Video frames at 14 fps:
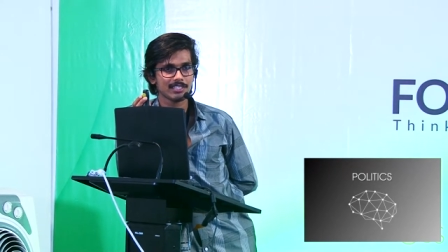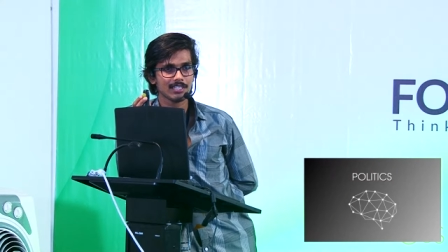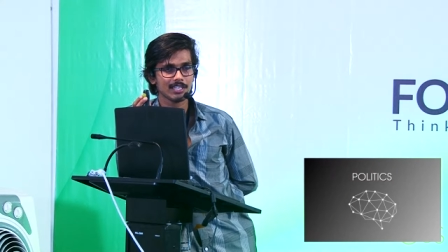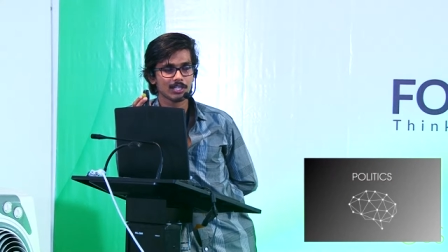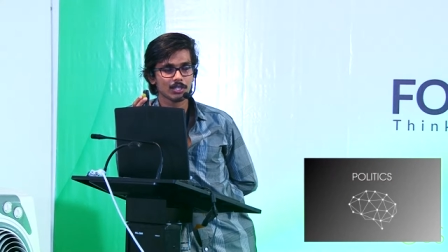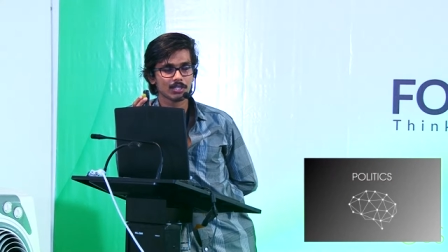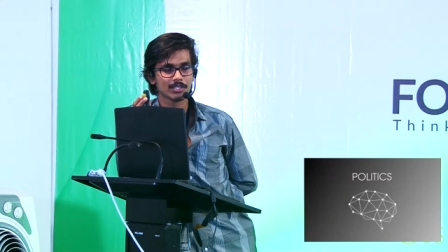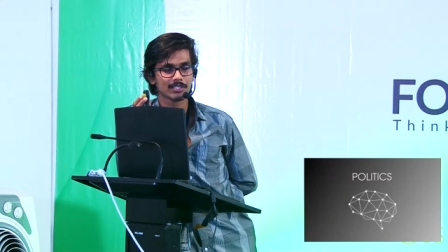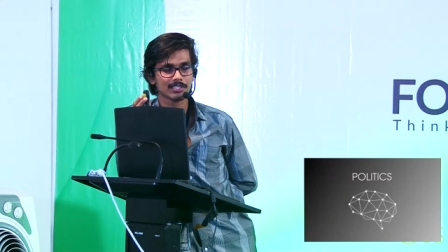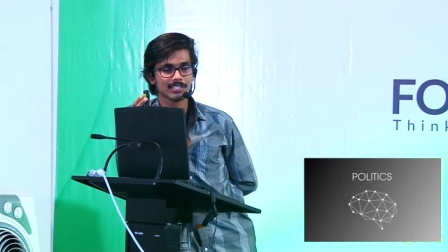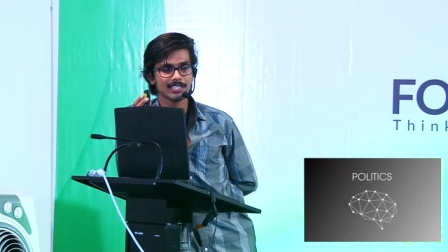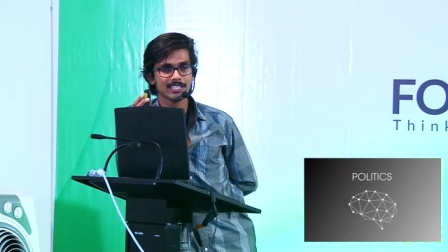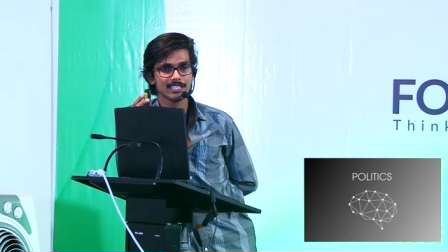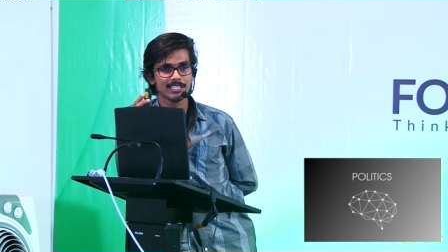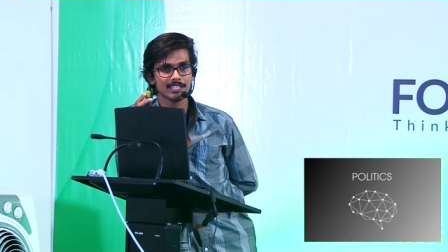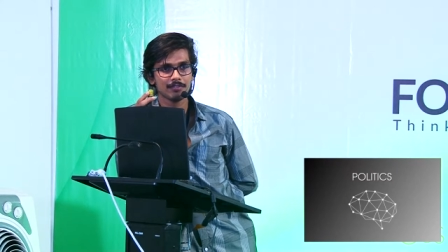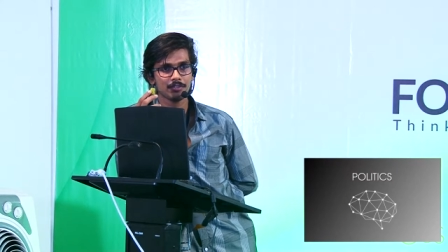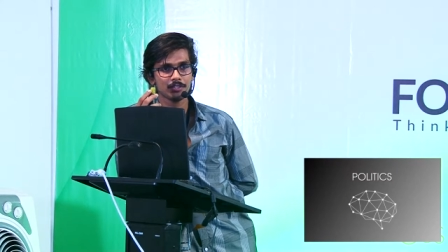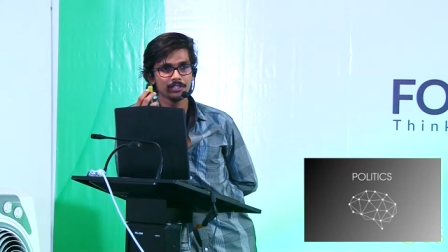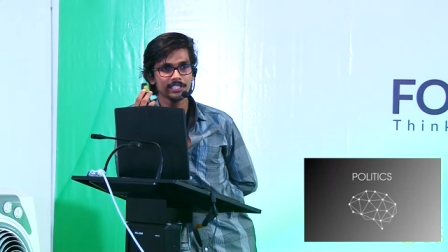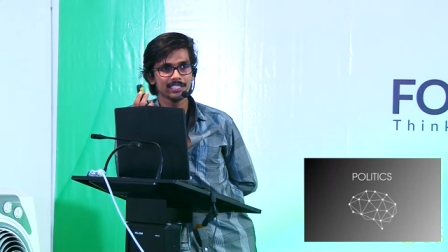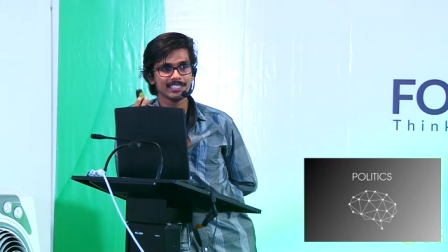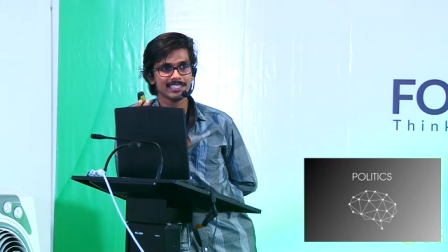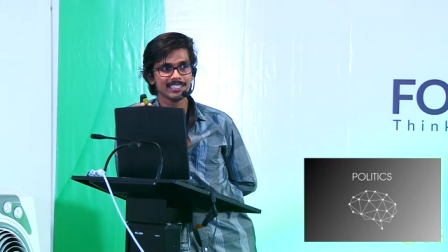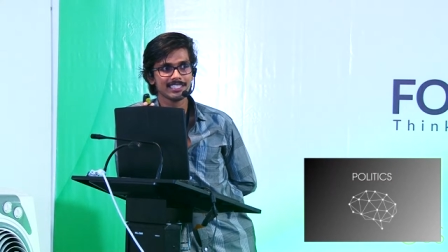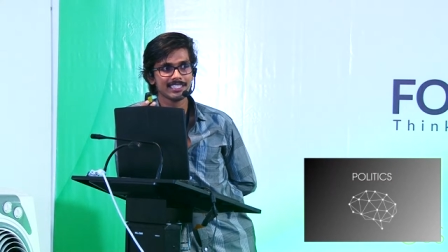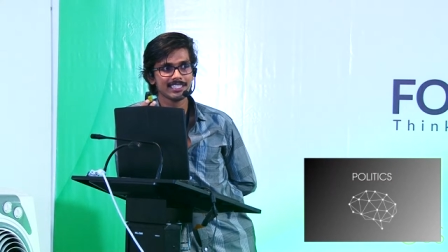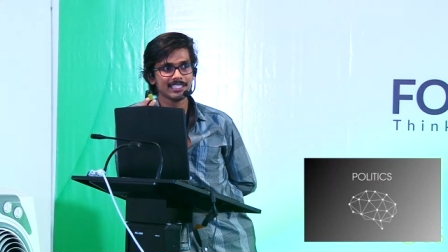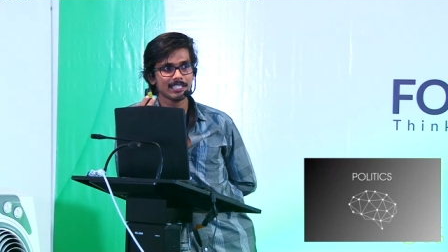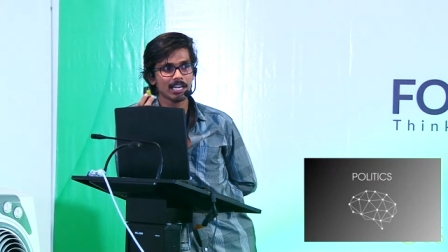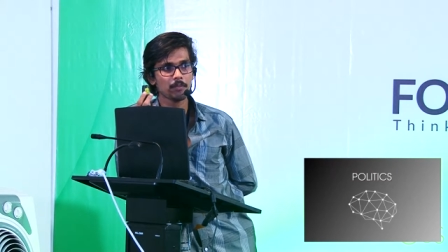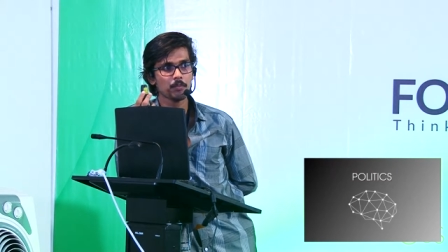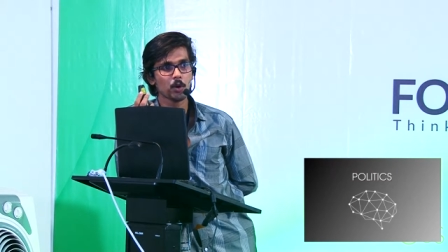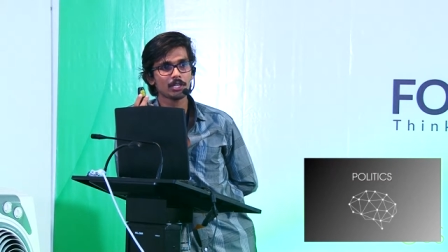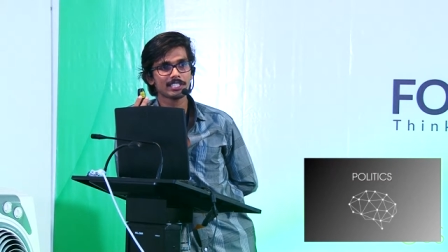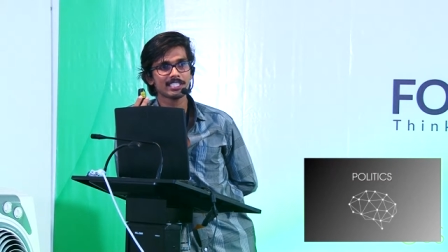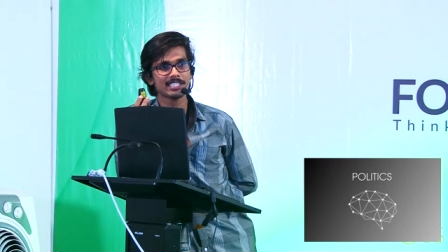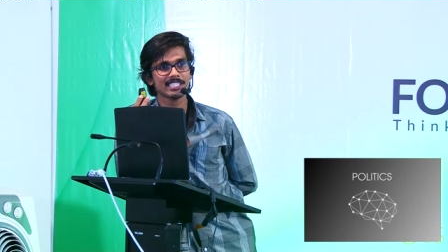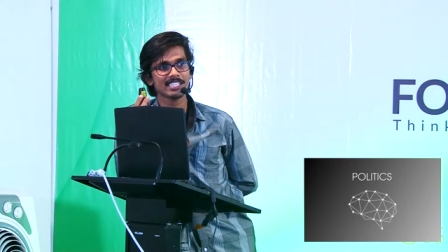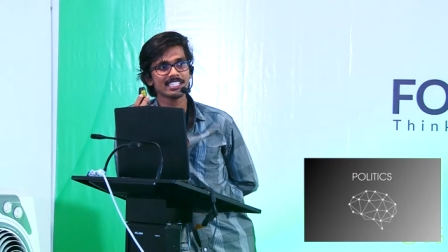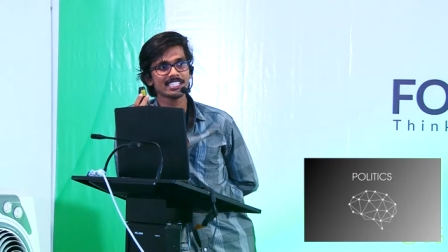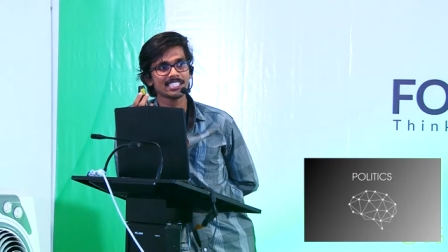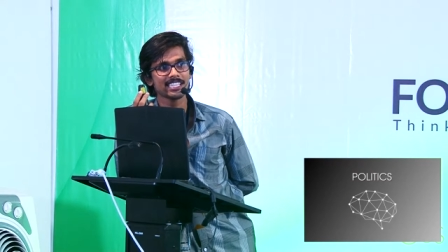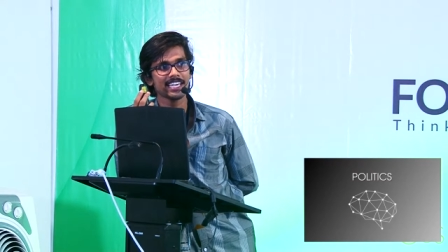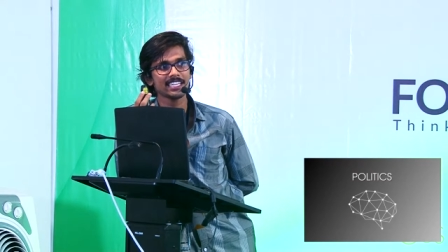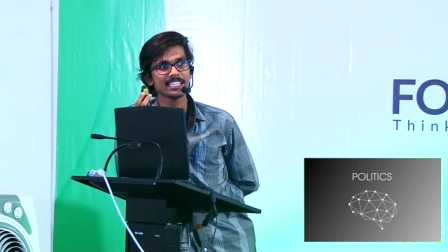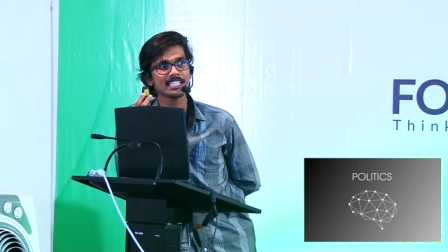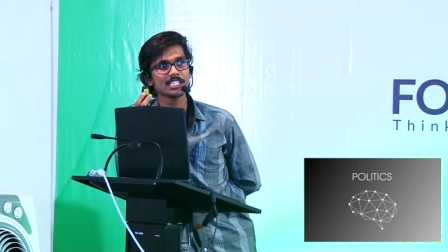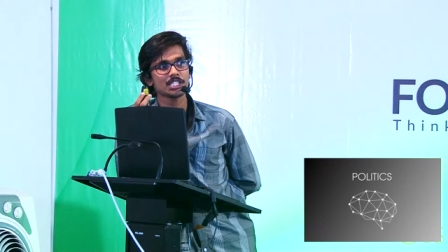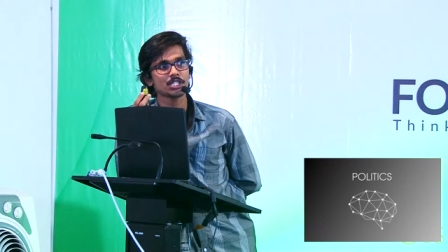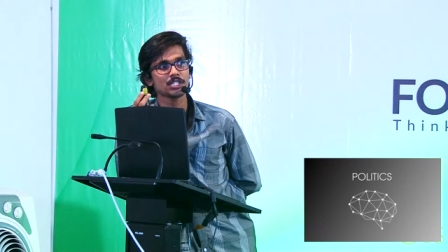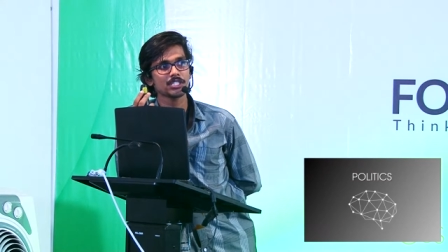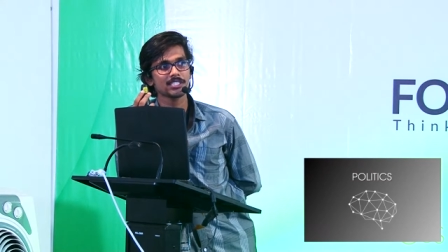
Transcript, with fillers: or if you think a politician is saying is